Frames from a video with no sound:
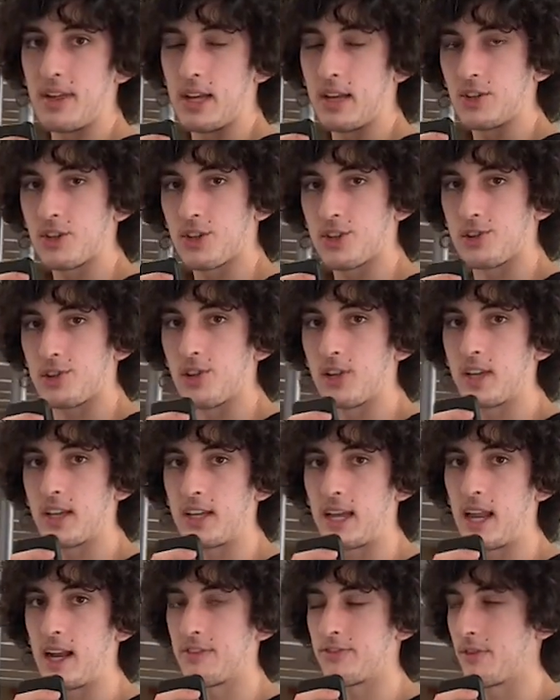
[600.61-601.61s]
just looking at
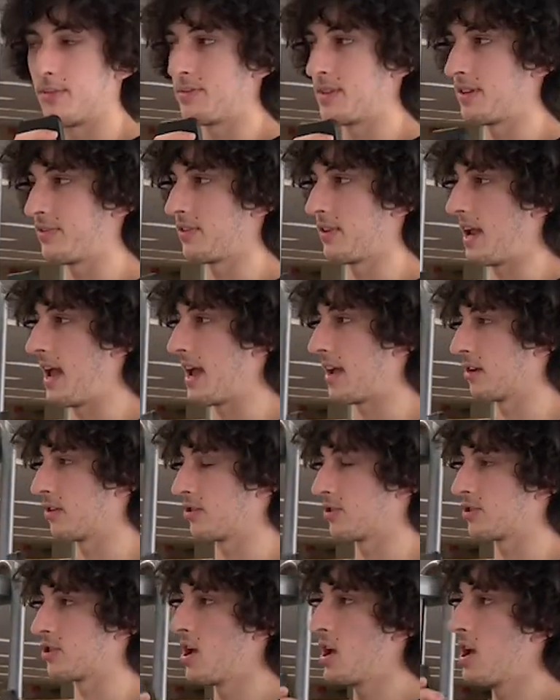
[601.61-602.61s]
it from different angles.
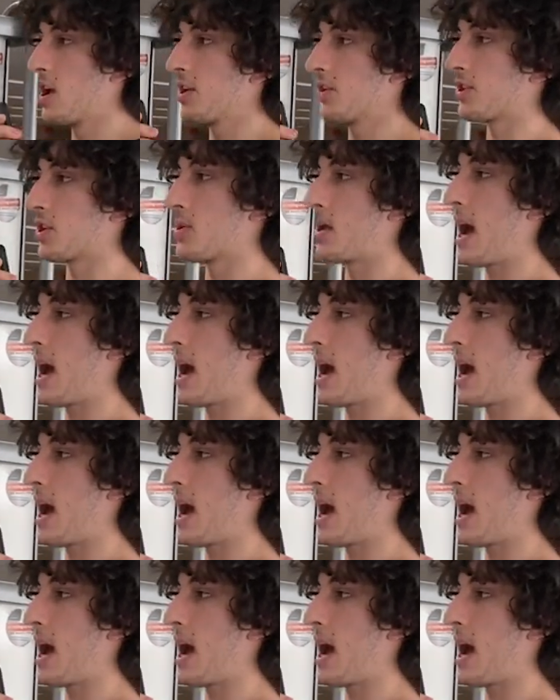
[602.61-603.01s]
So you have a